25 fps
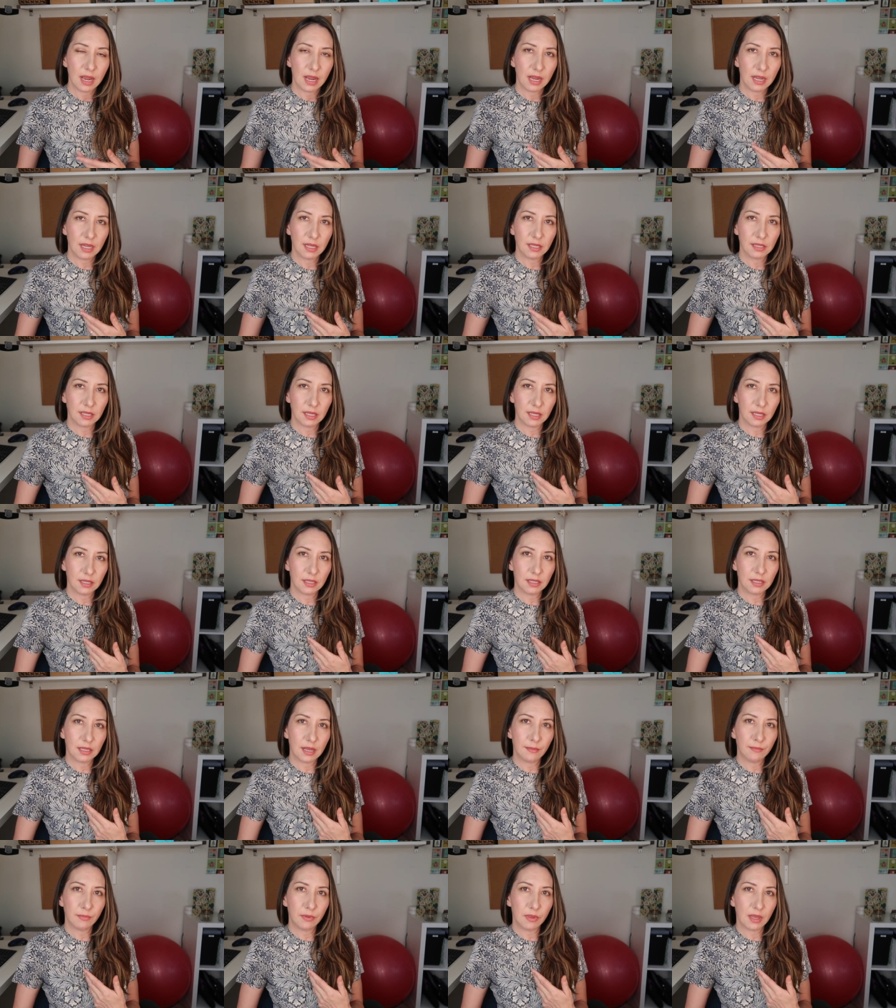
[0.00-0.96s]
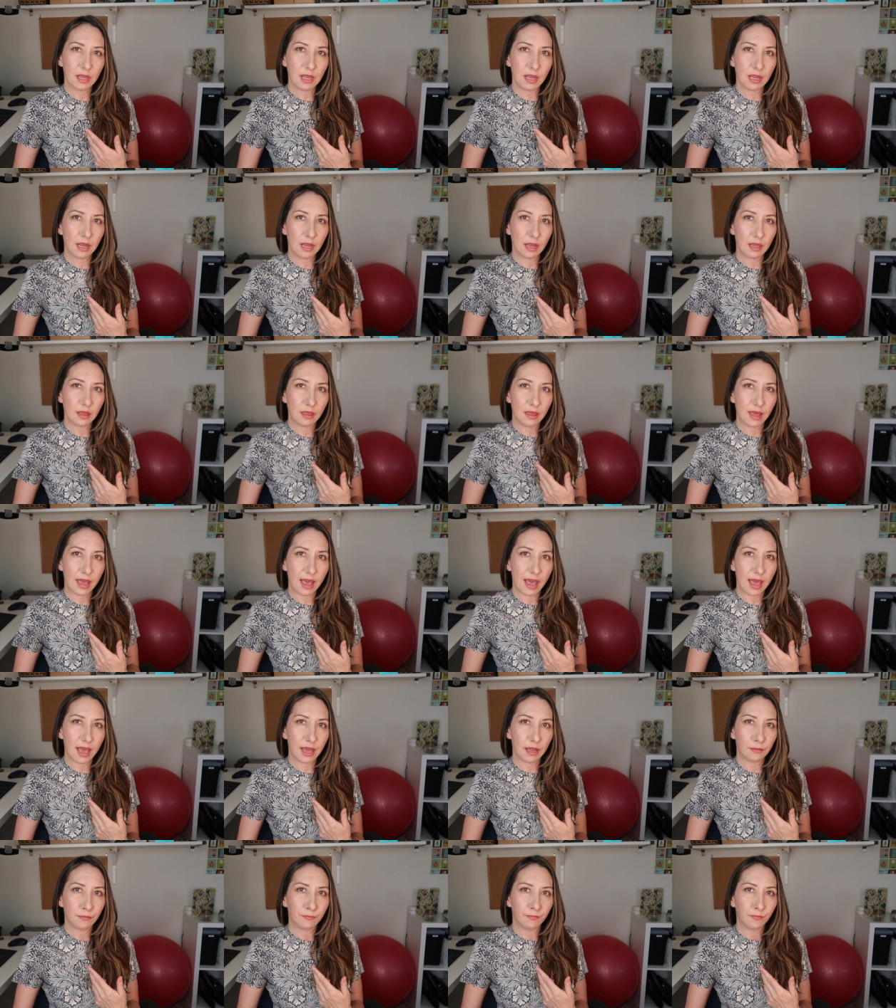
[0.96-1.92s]
Is it something
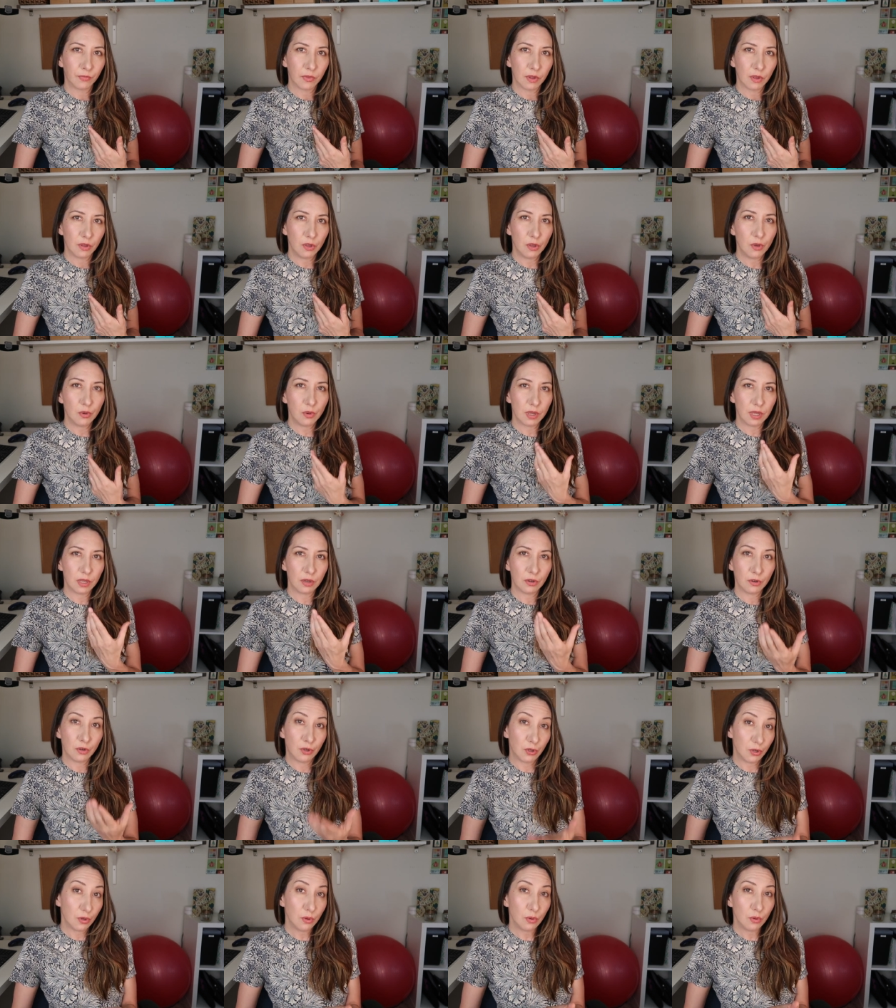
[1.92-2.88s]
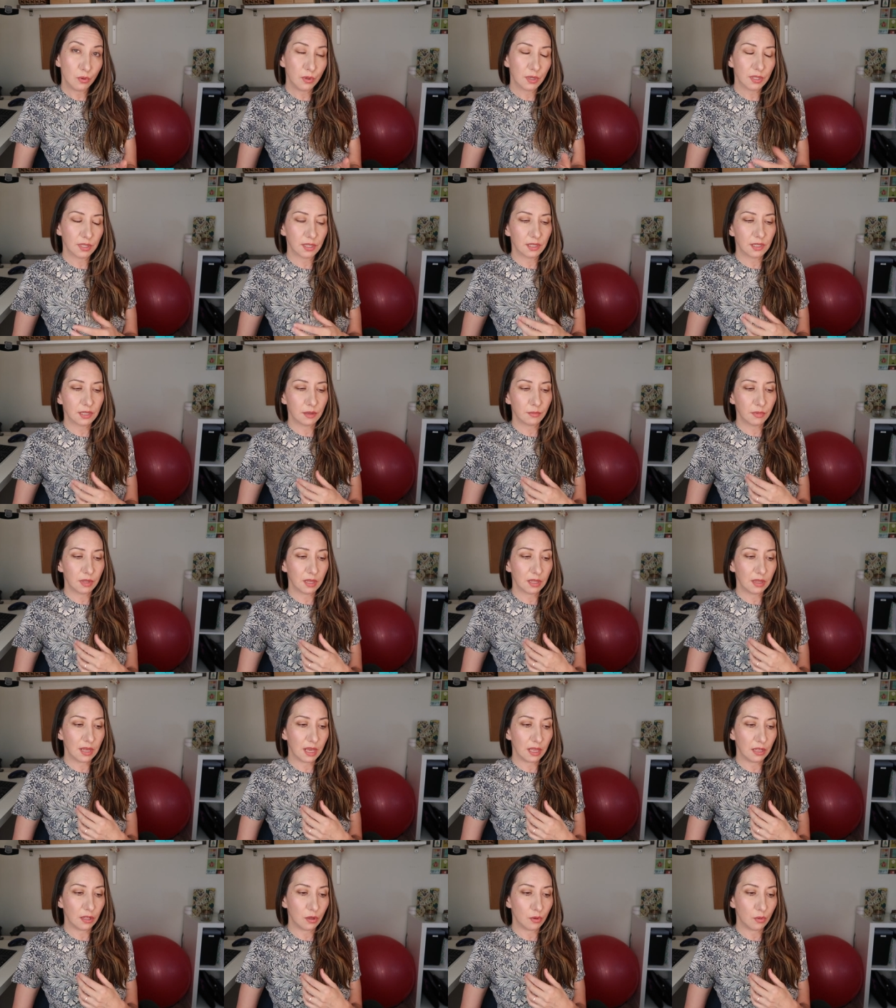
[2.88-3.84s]
that you can do? Is it something
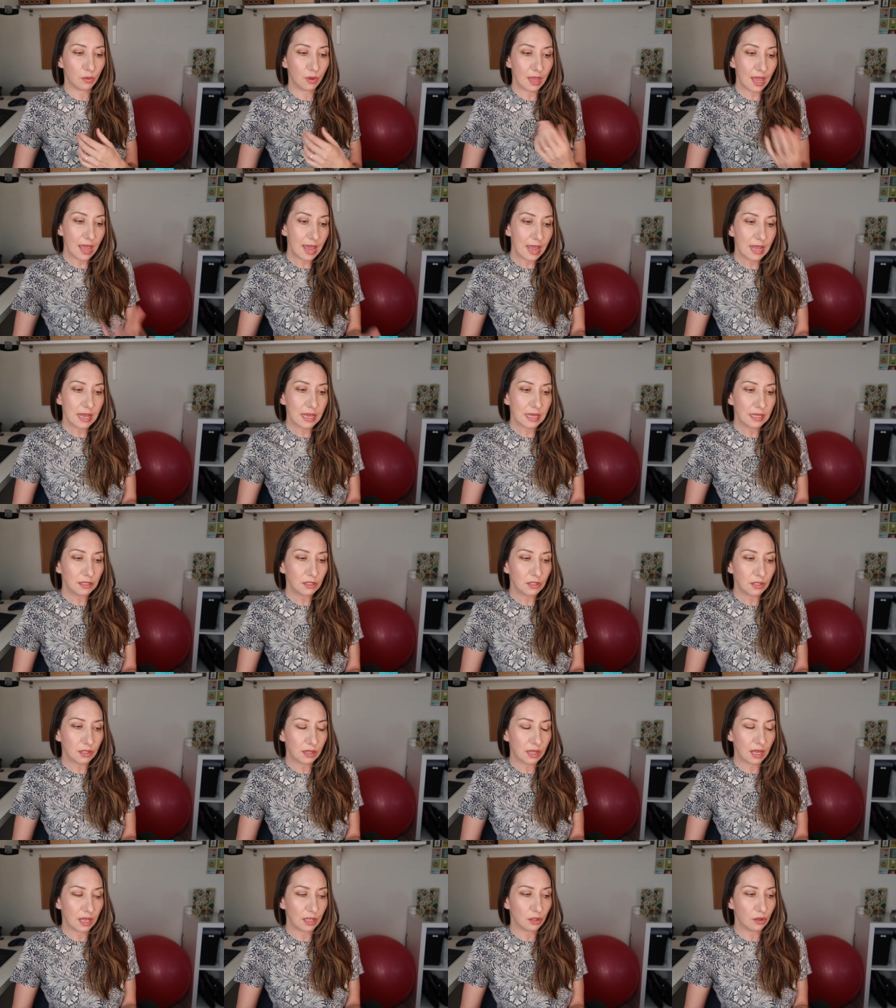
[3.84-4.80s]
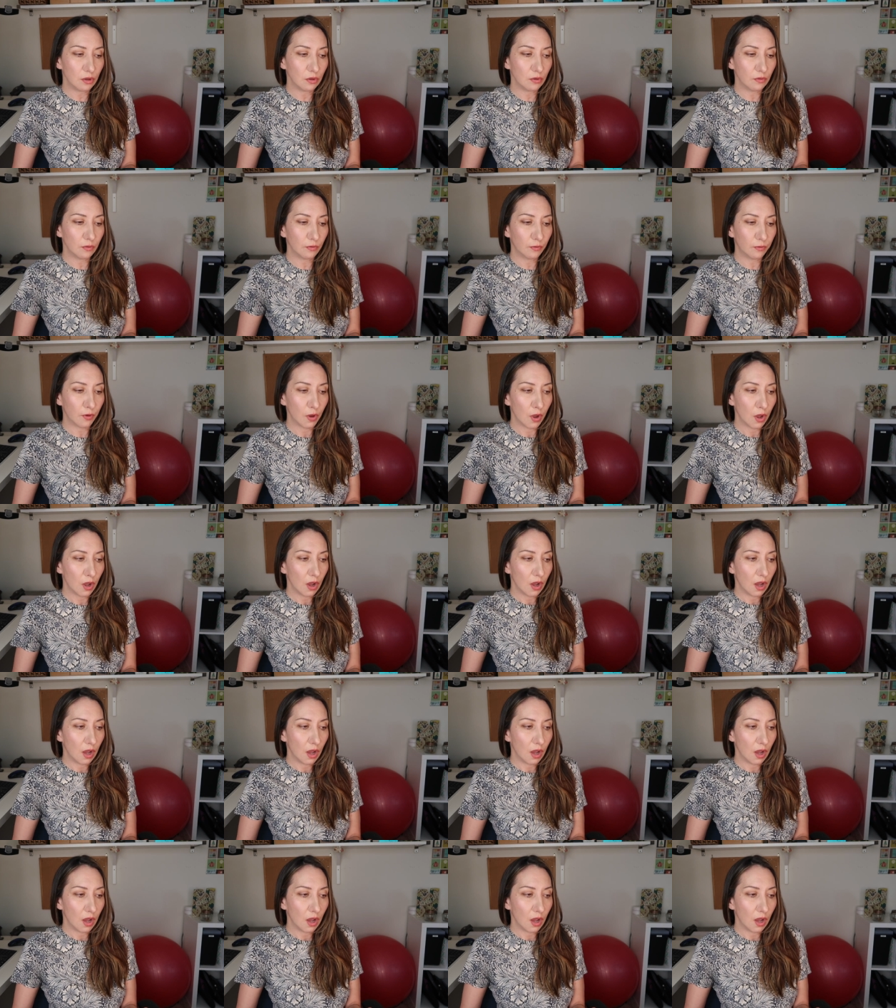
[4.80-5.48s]
that you can't, that you've